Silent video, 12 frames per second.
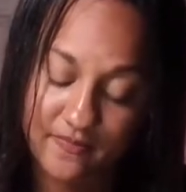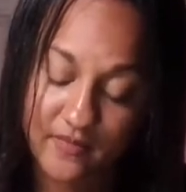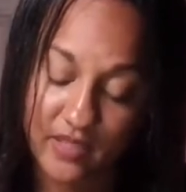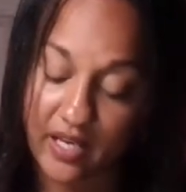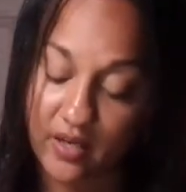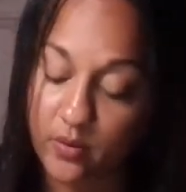
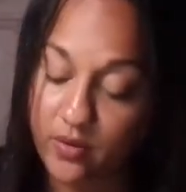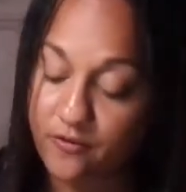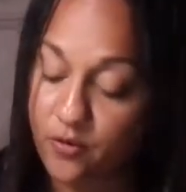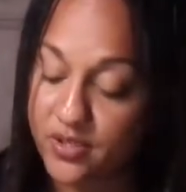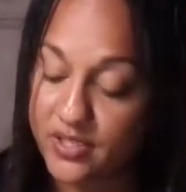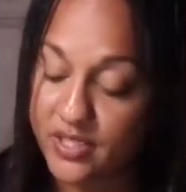I don't want to
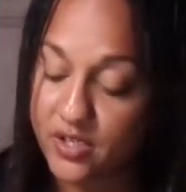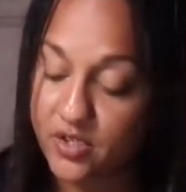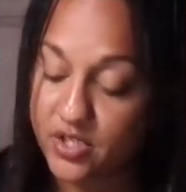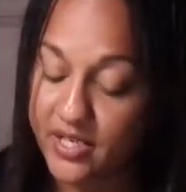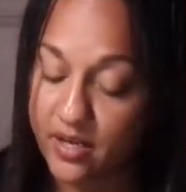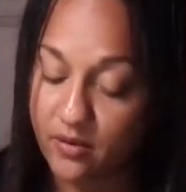force
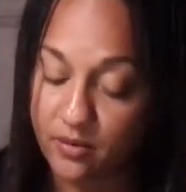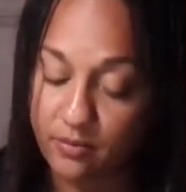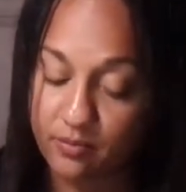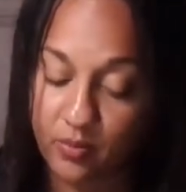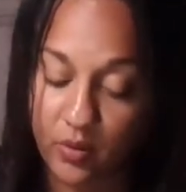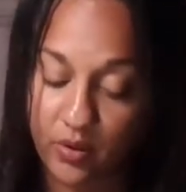energy out on the
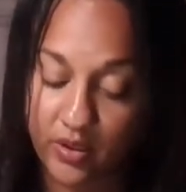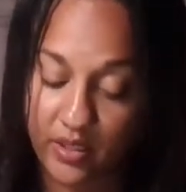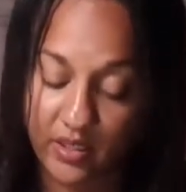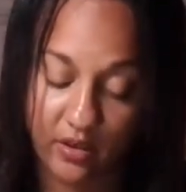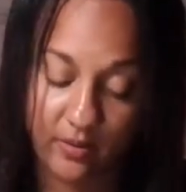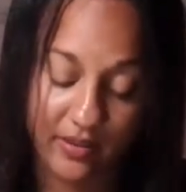board here,